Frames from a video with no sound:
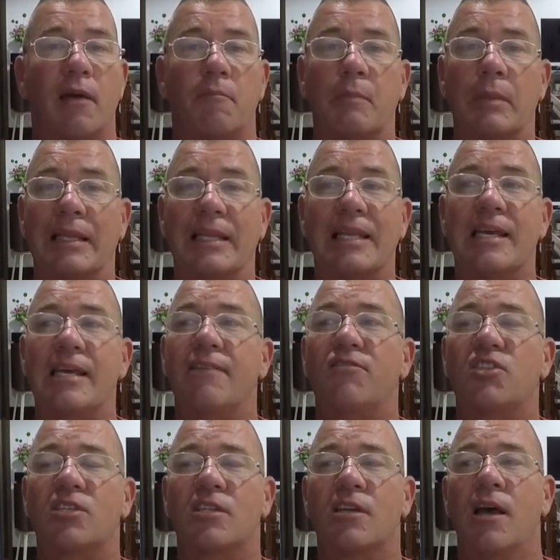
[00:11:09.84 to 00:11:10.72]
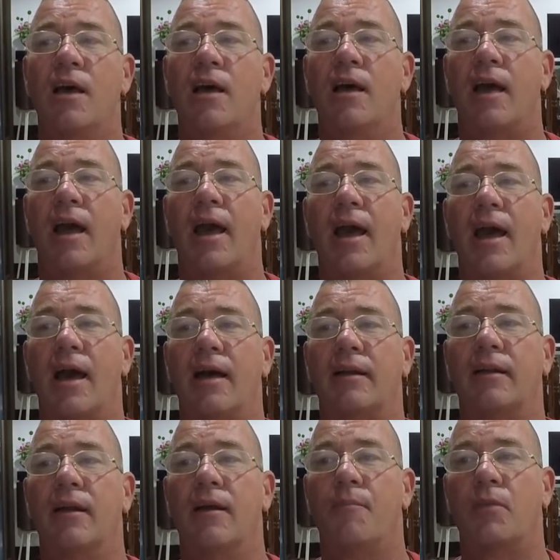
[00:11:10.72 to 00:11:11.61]
beliefs.
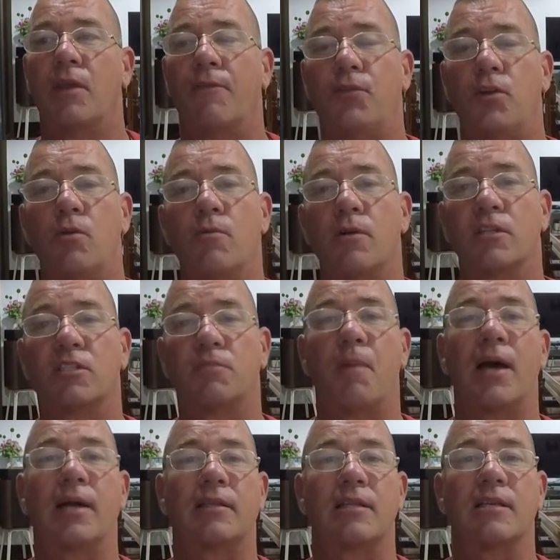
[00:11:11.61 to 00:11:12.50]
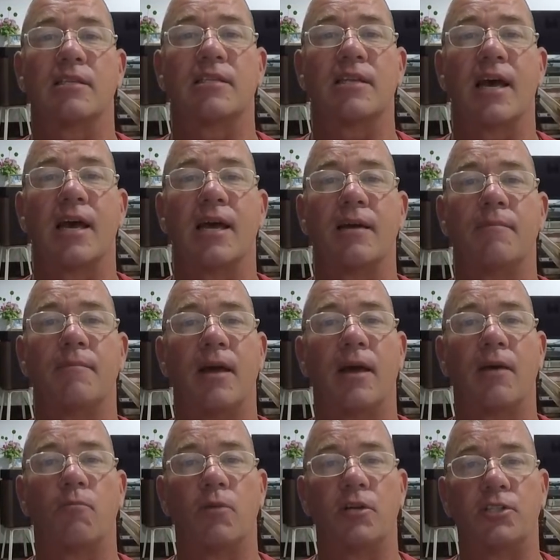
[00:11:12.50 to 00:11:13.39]
And if you expect the same
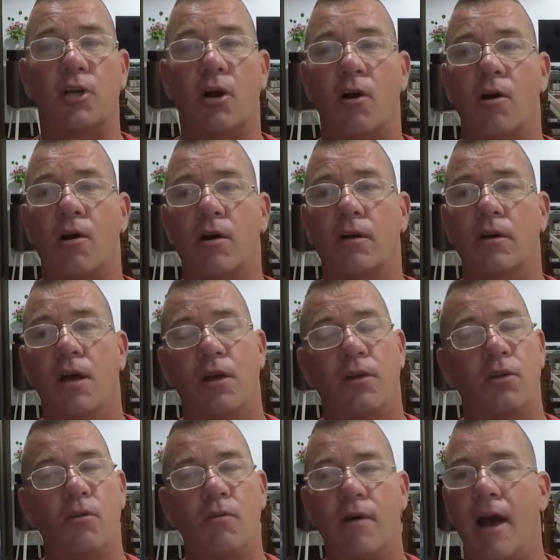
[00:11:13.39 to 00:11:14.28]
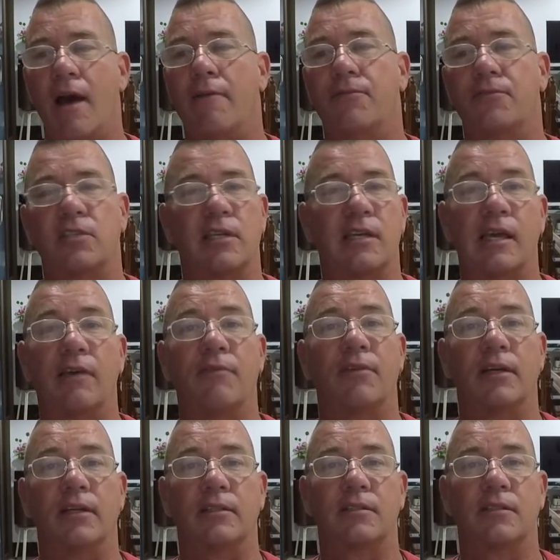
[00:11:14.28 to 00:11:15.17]
in return, you have to give
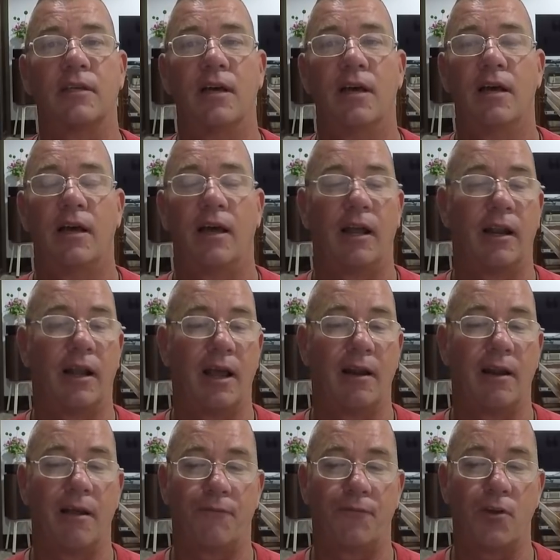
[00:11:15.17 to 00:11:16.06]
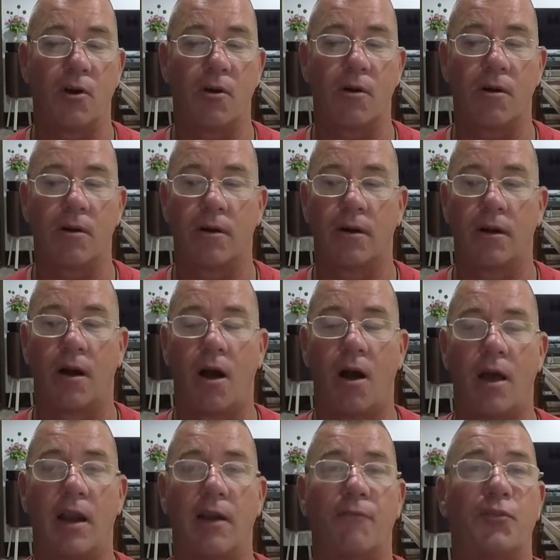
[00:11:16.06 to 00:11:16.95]
it.
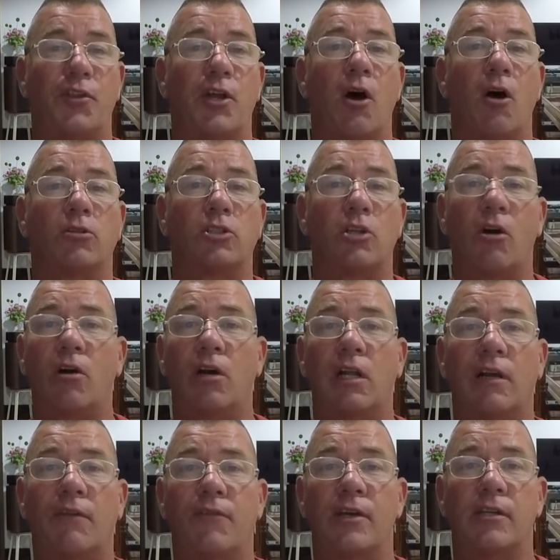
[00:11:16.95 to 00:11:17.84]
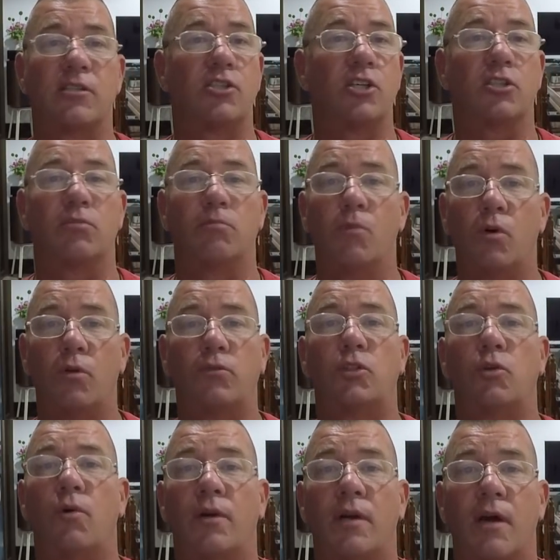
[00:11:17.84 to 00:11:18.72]
And if the alternative is just
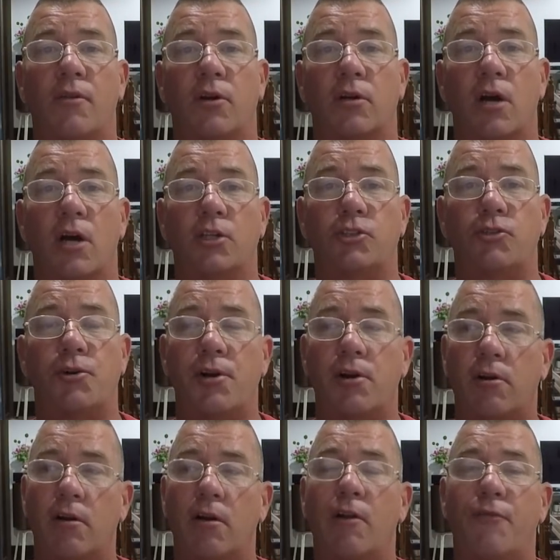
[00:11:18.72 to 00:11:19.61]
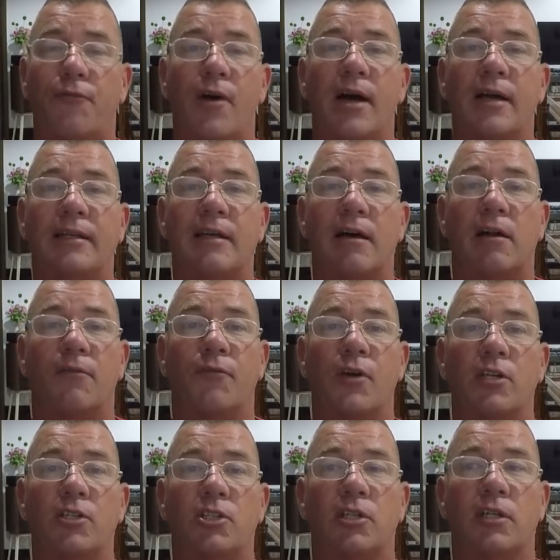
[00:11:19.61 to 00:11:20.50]
move to another country, you're going to find out
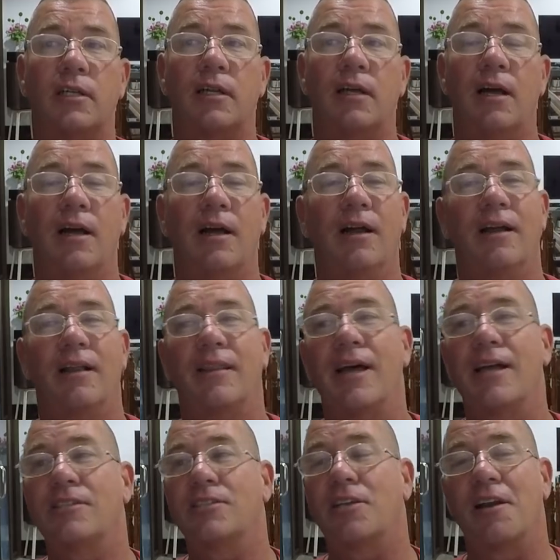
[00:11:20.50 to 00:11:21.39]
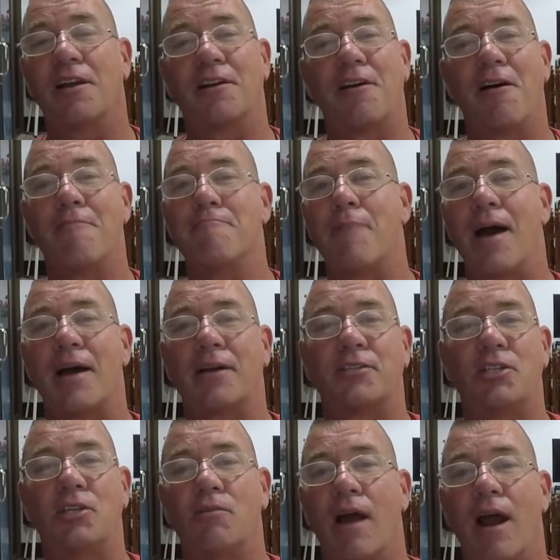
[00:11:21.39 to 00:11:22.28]
eventually that's going to come back
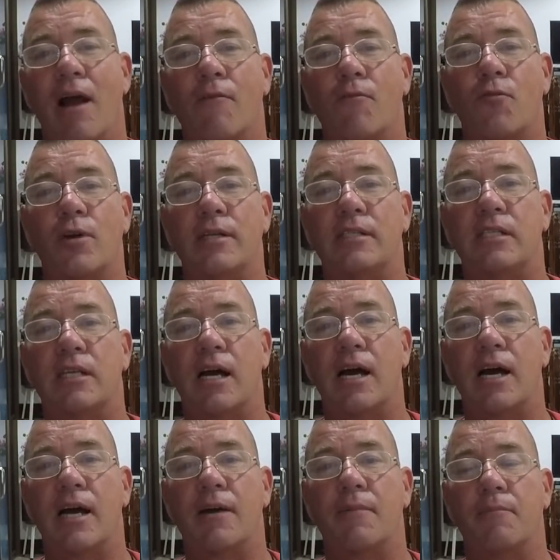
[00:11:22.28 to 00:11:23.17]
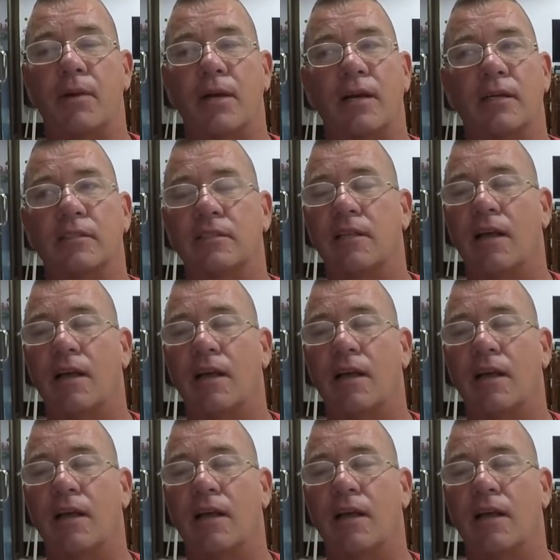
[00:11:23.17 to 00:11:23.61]
to you every time, because